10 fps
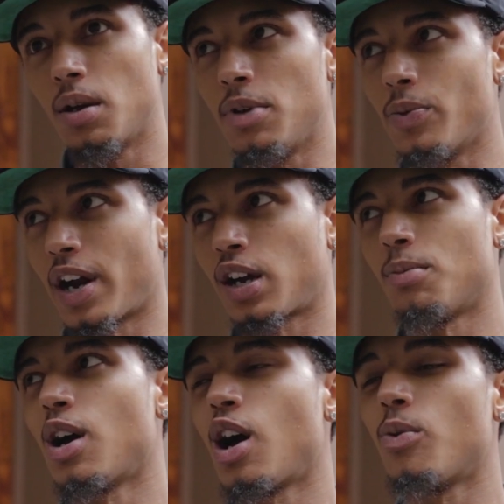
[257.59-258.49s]
Me, when I
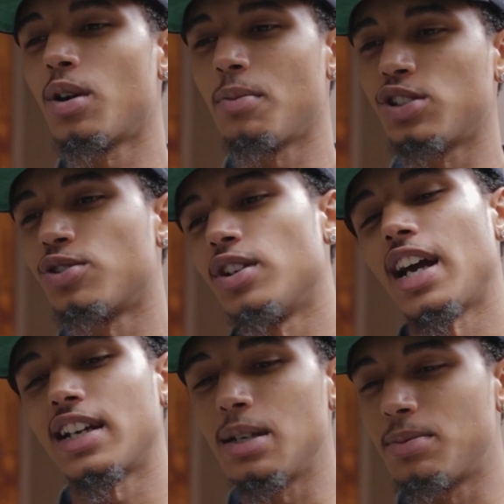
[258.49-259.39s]
come out, I wanna make sure
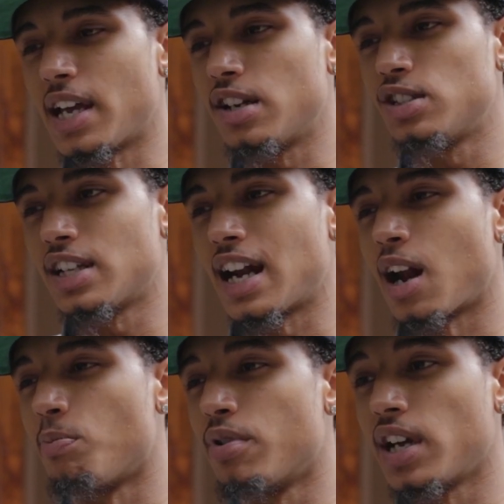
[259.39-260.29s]
that I keep the energy that
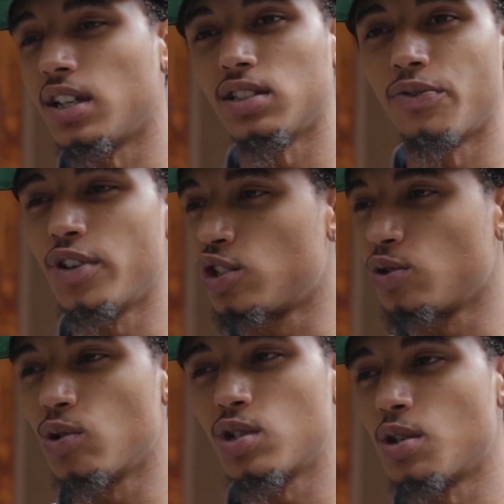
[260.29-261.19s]
I bring, the
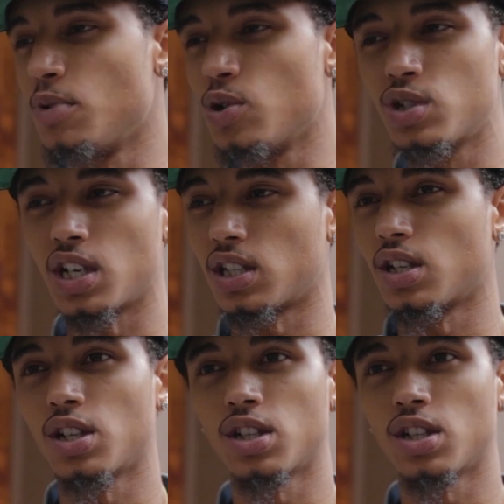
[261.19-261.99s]
visuals, the music,